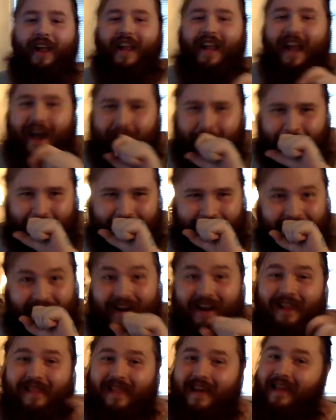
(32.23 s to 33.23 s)
loud. I
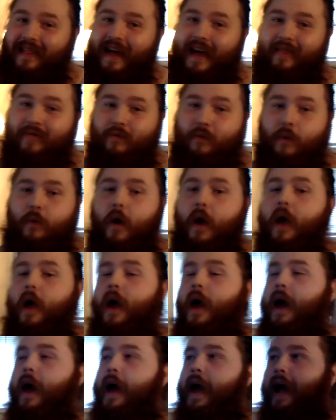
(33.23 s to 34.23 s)
didn't think that through.
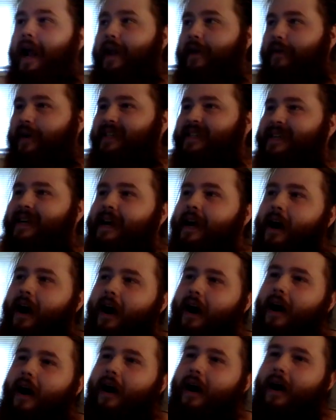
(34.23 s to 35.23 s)
Anyways,
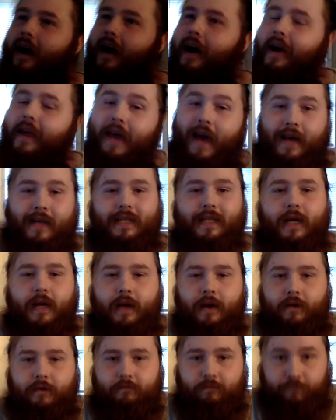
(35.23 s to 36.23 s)
yes.
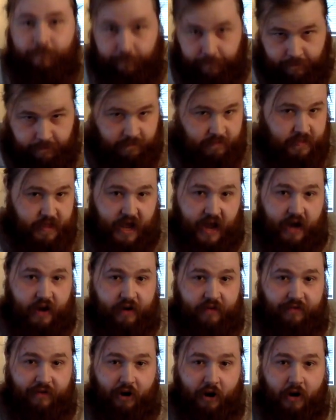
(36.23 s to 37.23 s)
The end
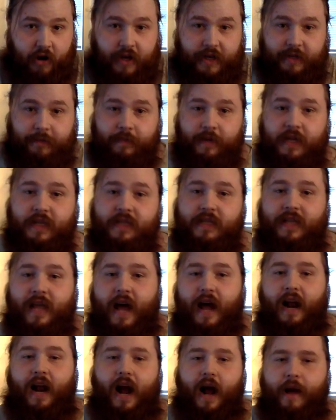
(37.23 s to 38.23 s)
of August means
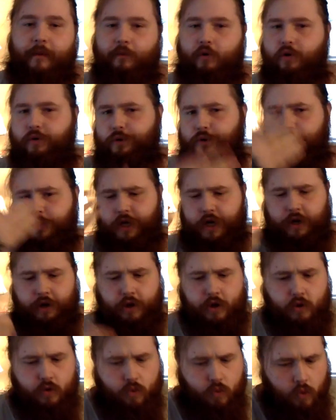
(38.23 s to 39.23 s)
that I'm going to tell
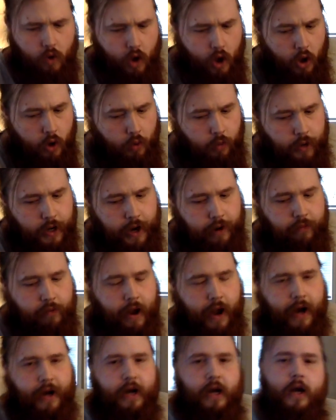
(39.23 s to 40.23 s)
you what I
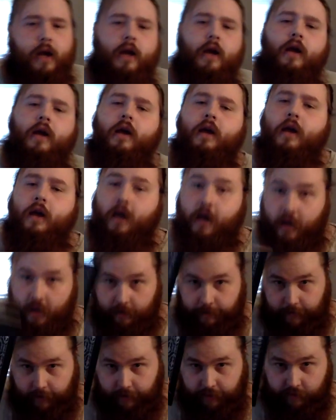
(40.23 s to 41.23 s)
read in the
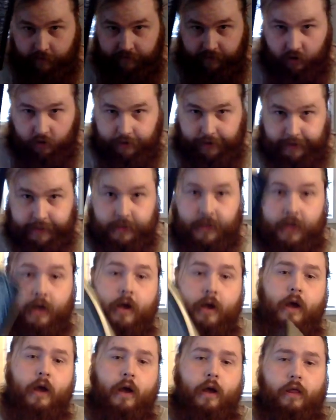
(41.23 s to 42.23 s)
month of August.
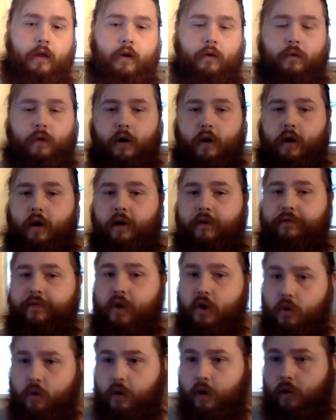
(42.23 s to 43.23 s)
There were a
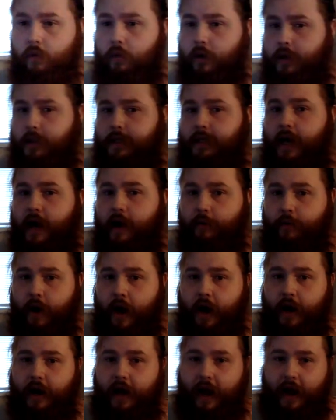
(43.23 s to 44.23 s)
few good ones that I
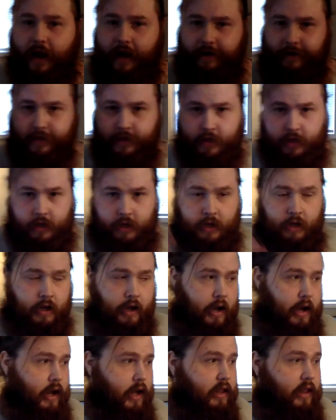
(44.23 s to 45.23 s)
read, and
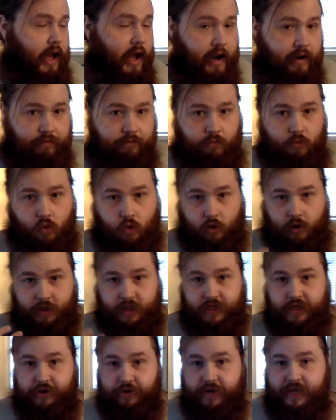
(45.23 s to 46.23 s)
a lot of more
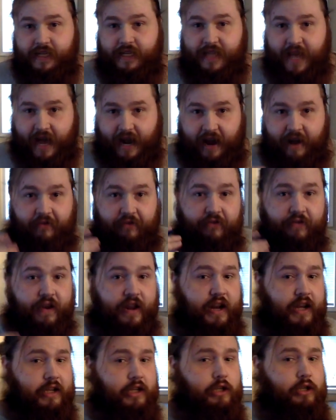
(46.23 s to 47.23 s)
series that I
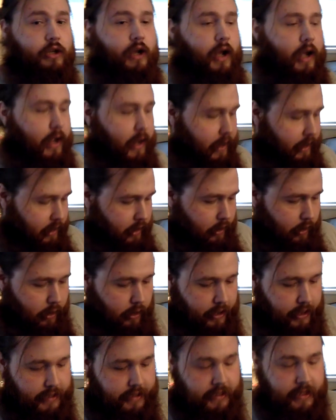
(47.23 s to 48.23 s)
finished in
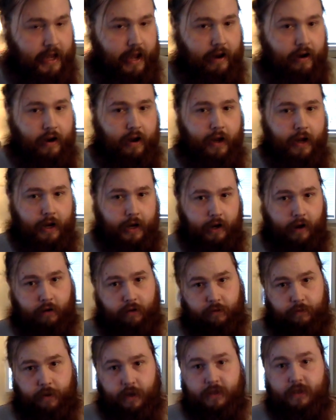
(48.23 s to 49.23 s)
August than in other
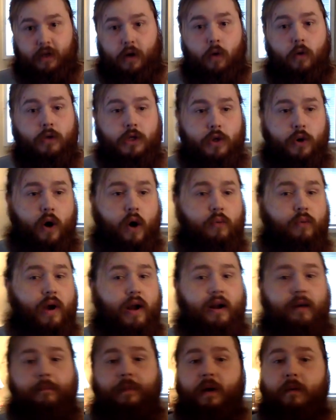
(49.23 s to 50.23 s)
months. Also, I read a
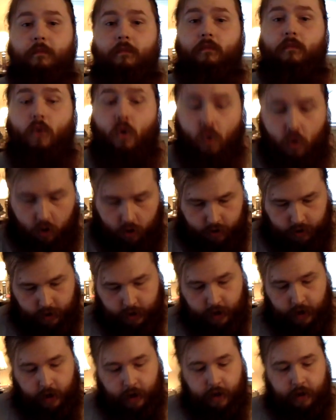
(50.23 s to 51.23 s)
bit more
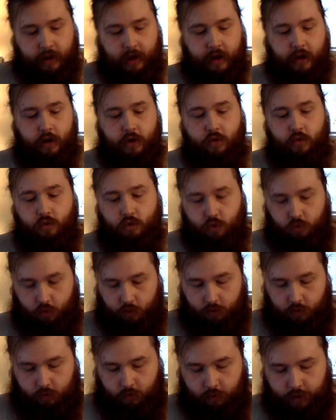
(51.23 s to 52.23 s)
than usual,
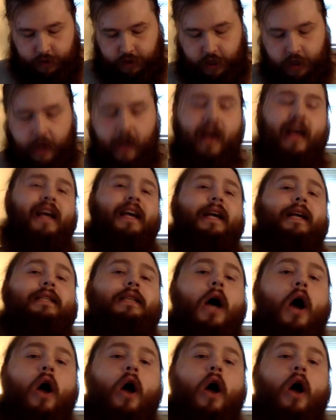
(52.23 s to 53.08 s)
which is